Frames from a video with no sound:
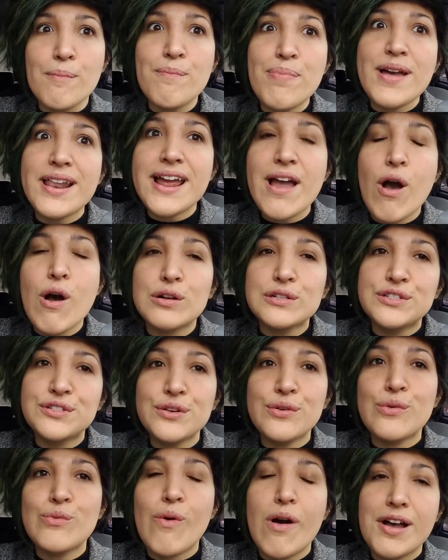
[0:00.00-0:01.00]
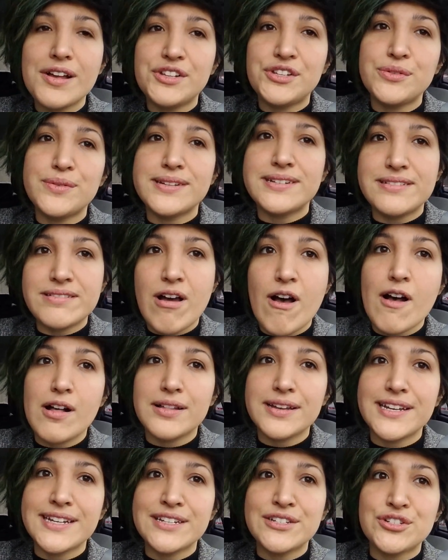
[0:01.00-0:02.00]
But I also want to
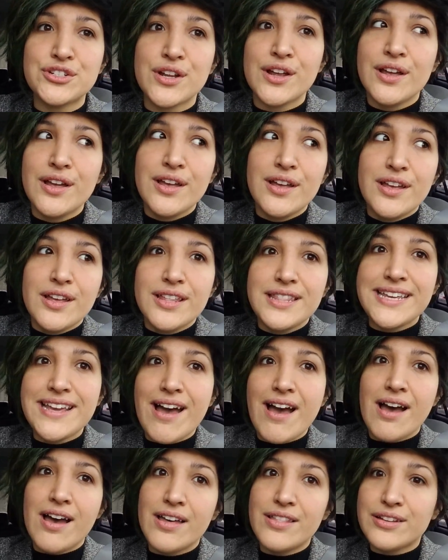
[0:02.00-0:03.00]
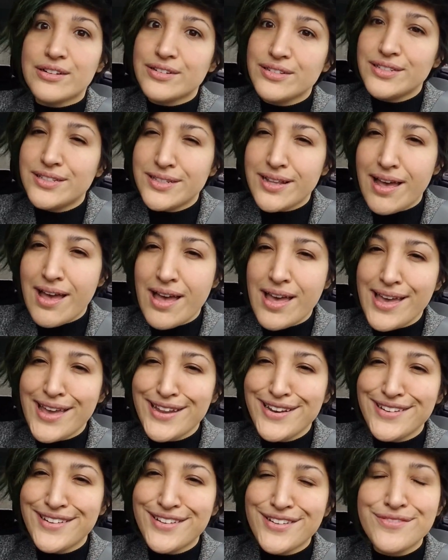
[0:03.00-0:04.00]
acknowledge the other
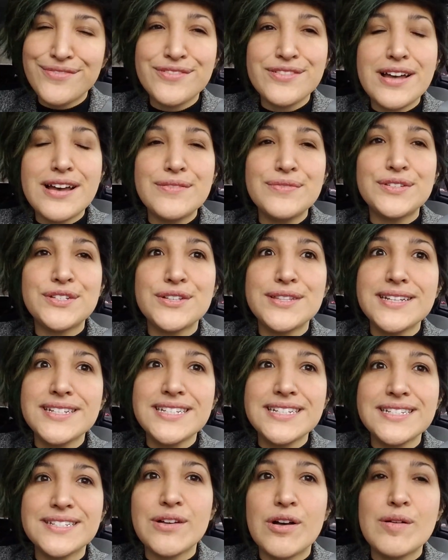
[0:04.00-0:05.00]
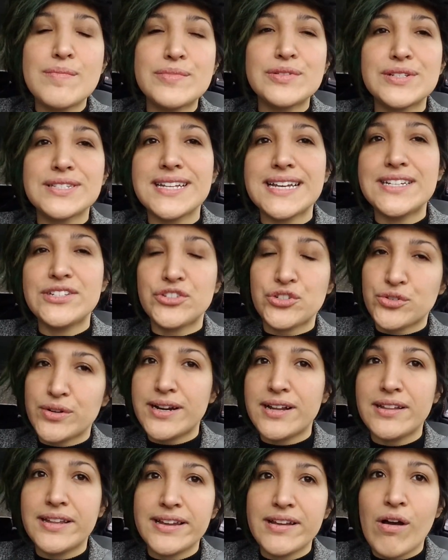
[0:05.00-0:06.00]
side of love. So this is almost like
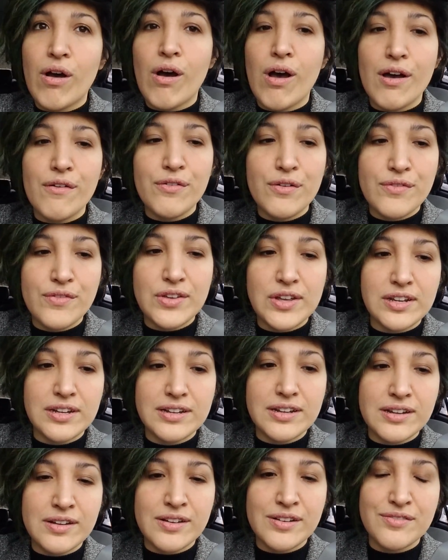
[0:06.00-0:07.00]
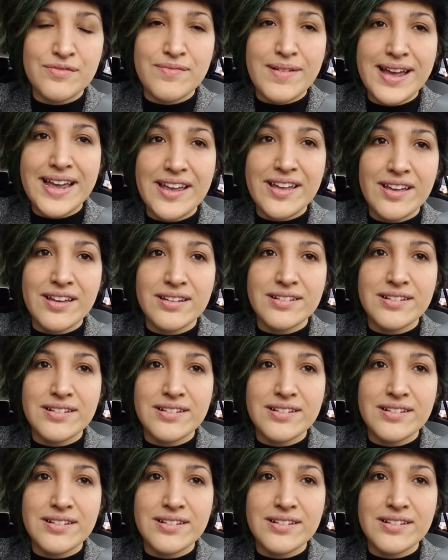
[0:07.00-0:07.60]
trailing off of my